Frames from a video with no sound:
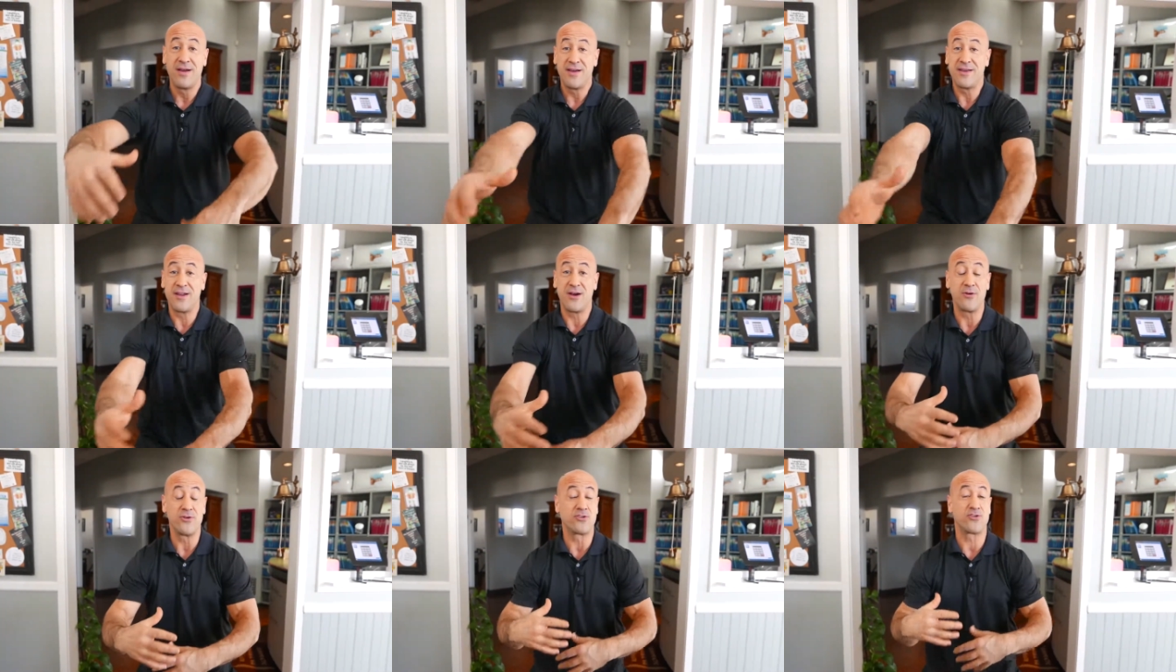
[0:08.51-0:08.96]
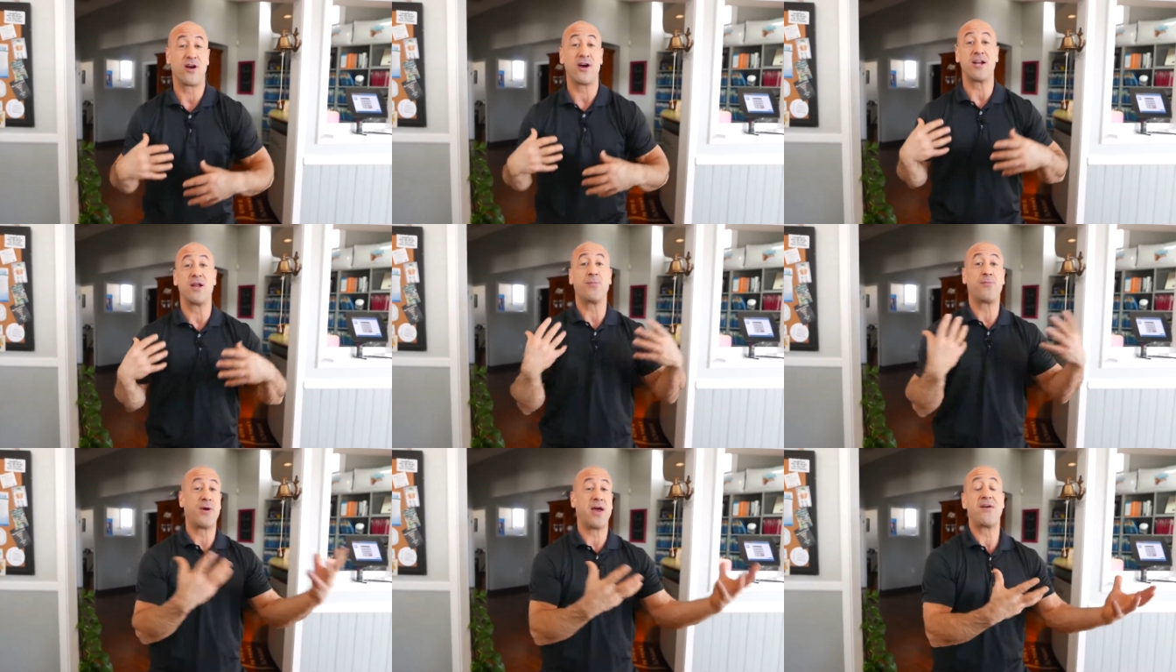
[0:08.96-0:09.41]
you know, trying
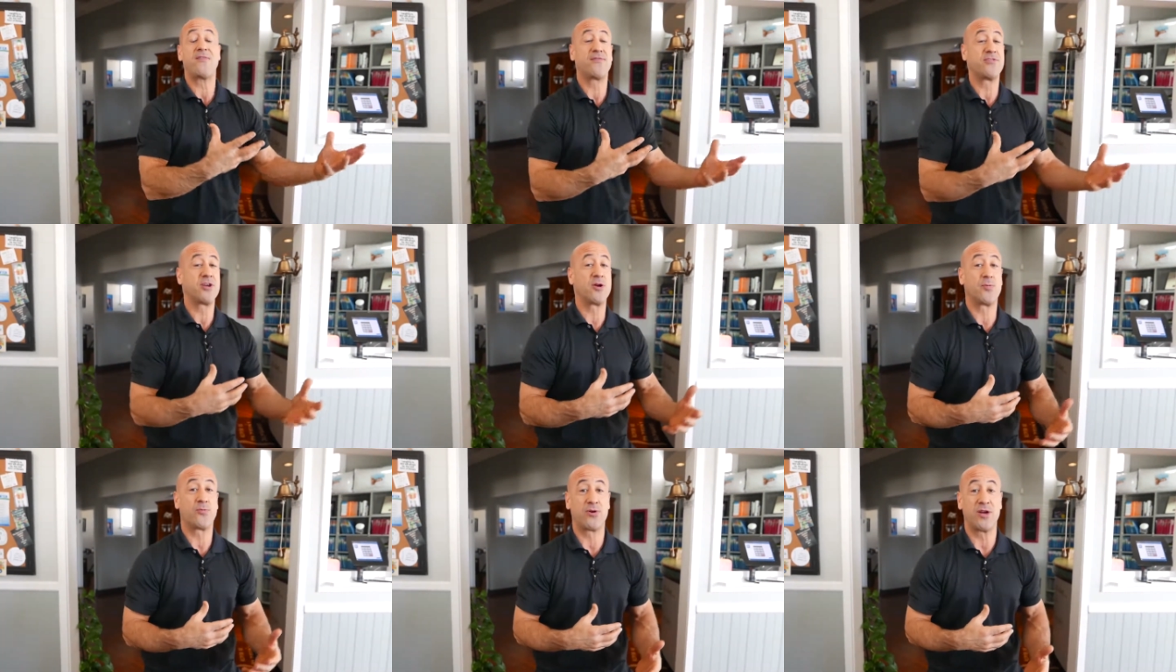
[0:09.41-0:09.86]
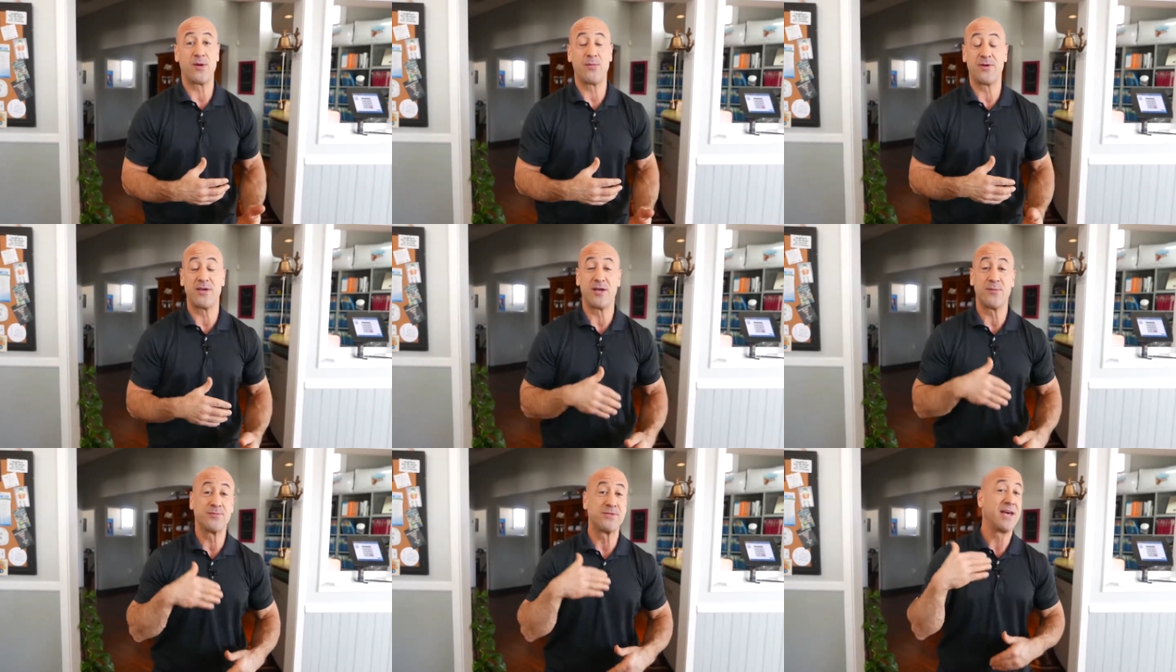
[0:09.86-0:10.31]
to pay for your
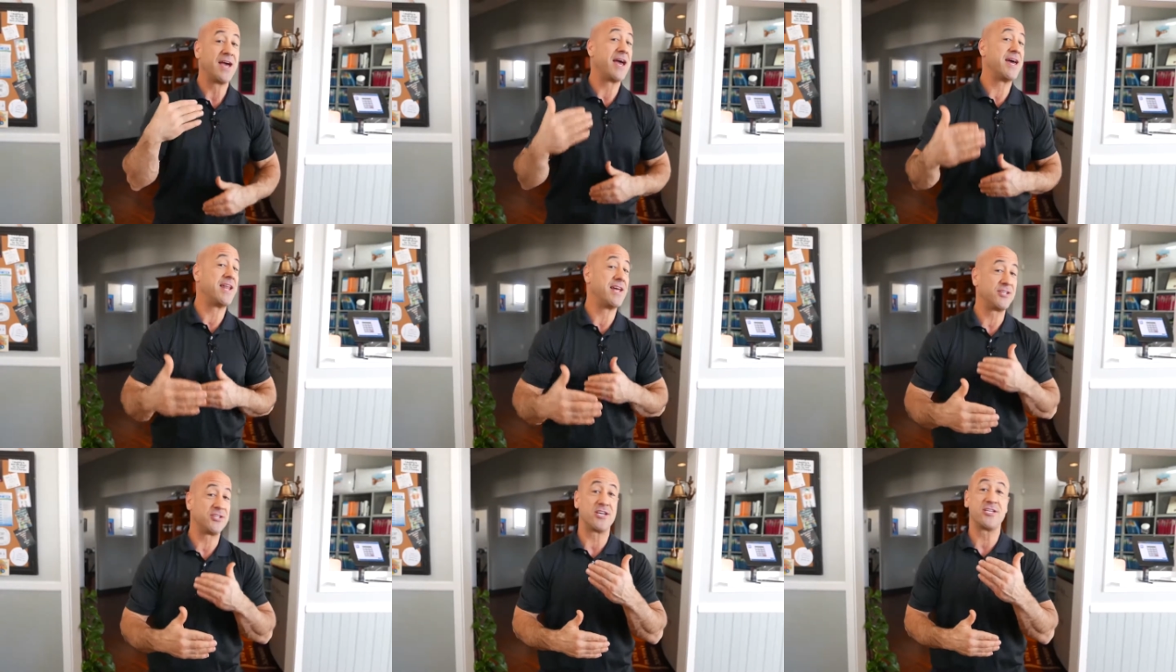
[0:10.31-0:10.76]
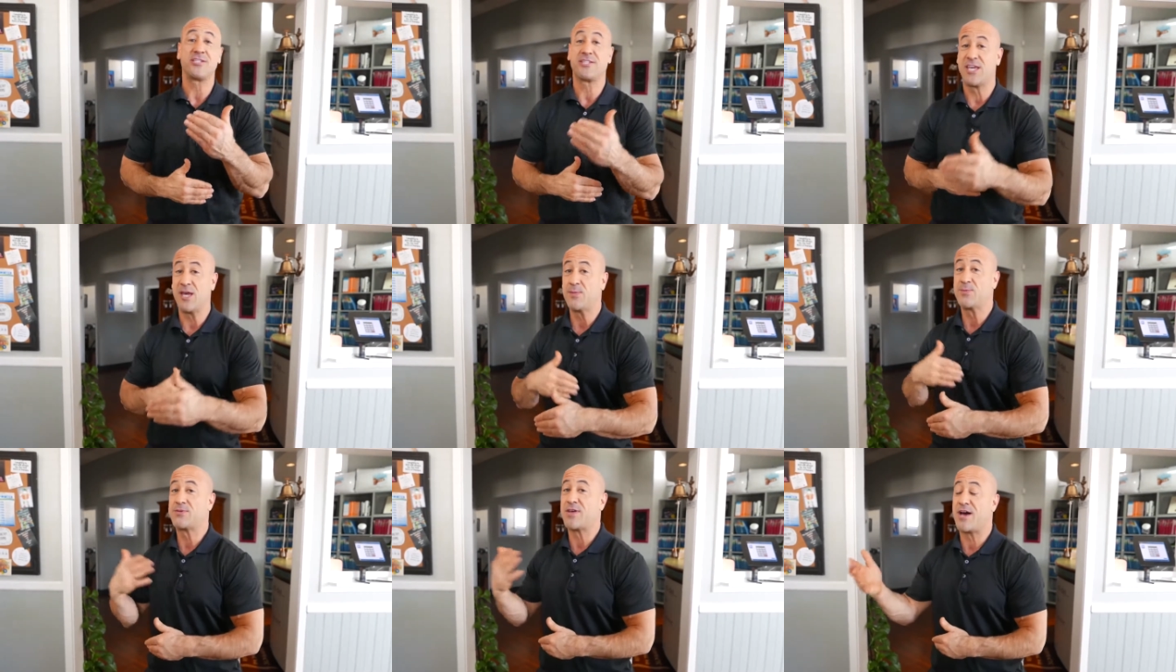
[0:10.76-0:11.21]
premiums, and it just
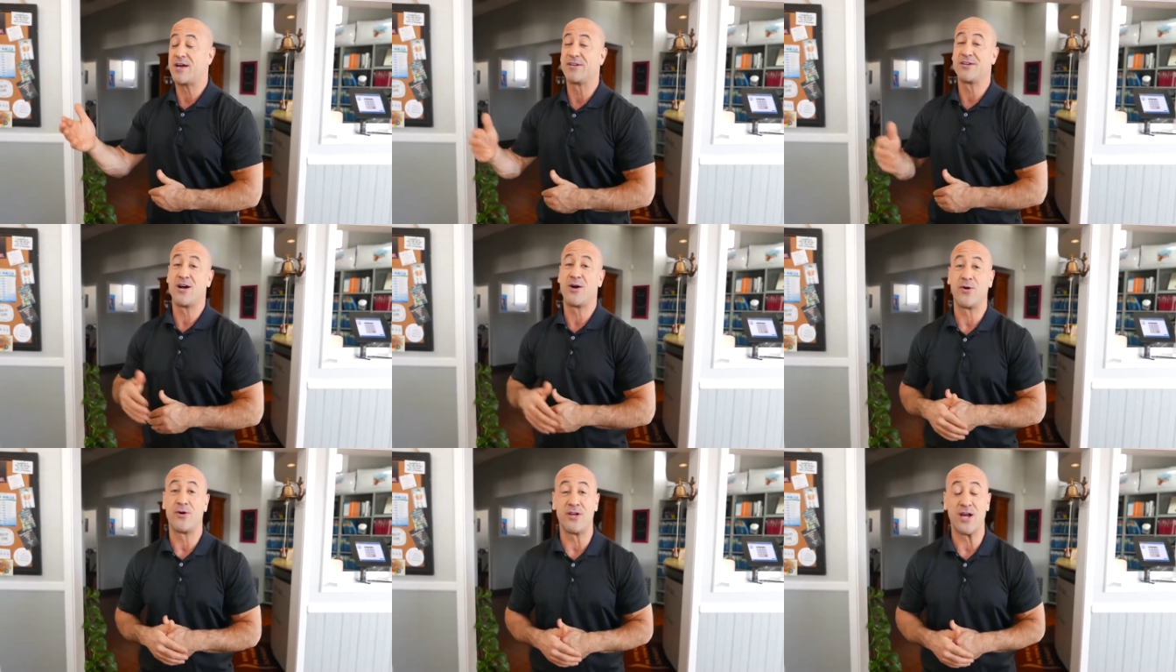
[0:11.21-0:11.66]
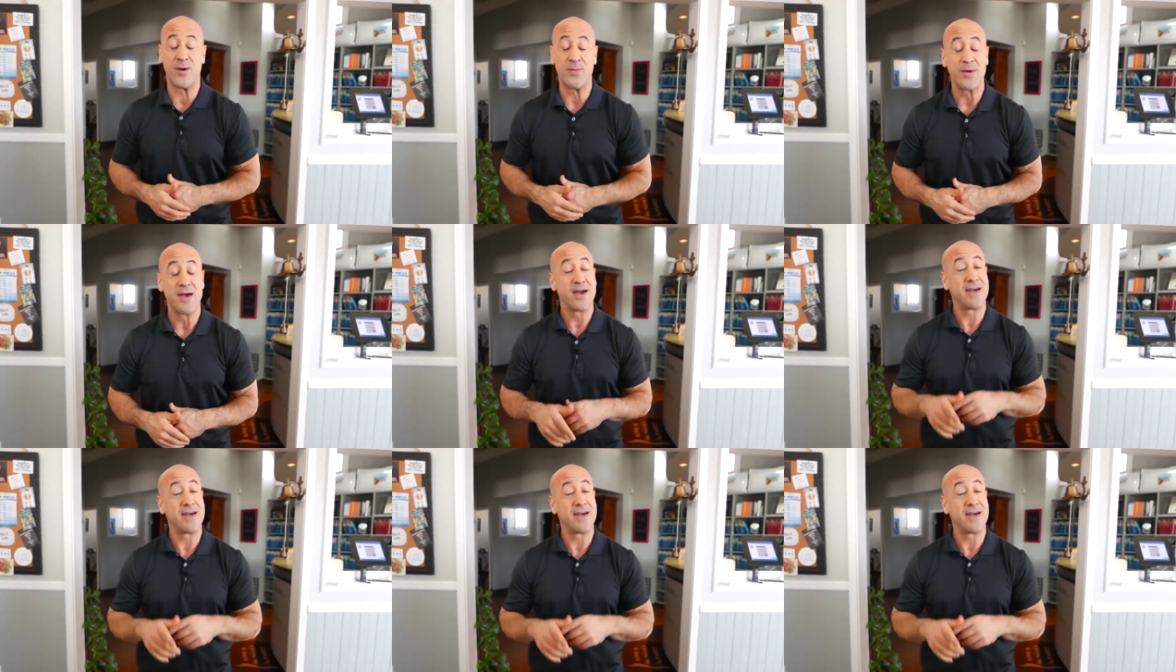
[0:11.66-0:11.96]
keeps on going up.